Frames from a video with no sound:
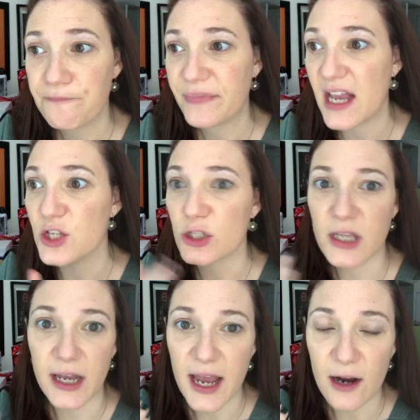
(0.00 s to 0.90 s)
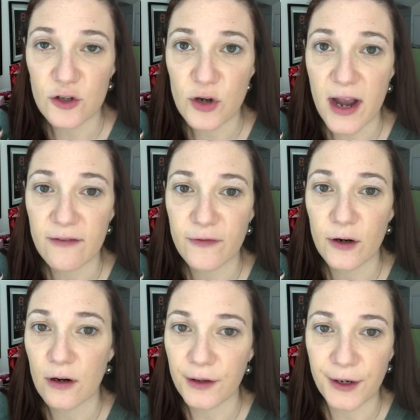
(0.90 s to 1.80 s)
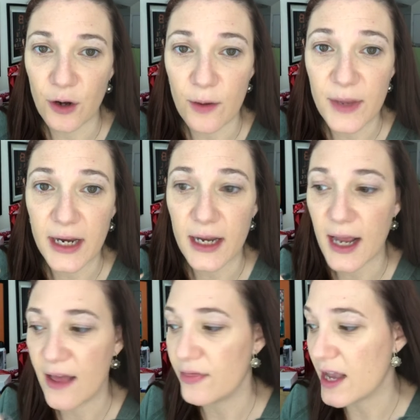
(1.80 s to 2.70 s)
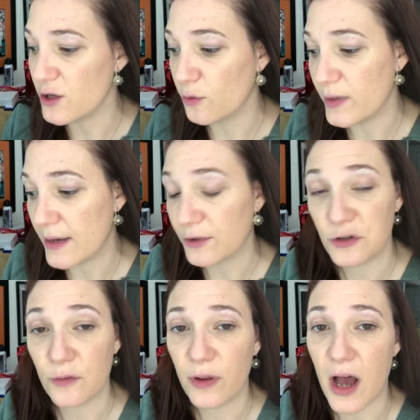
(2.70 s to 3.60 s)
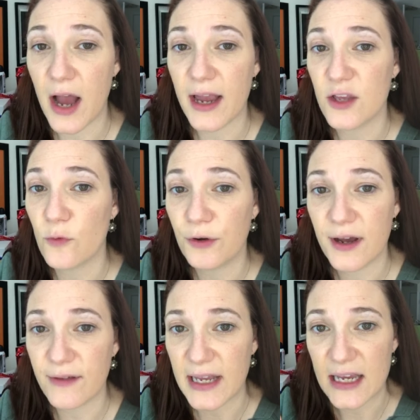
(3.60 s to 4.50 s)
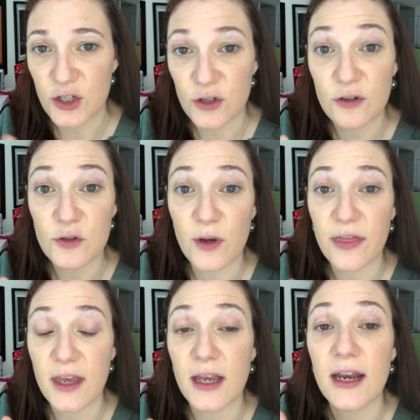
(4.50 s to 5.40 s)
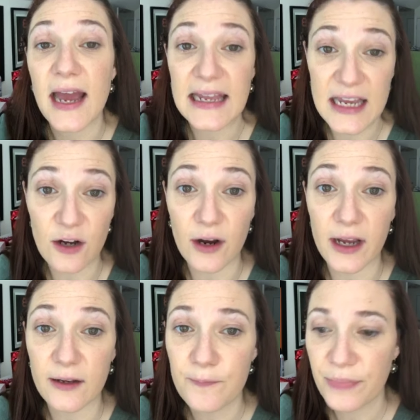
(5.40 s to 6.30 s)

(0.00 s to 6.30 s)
and just let it air dry for, a minute, and then you'll be able to apply and you won't have any issues with it adhering.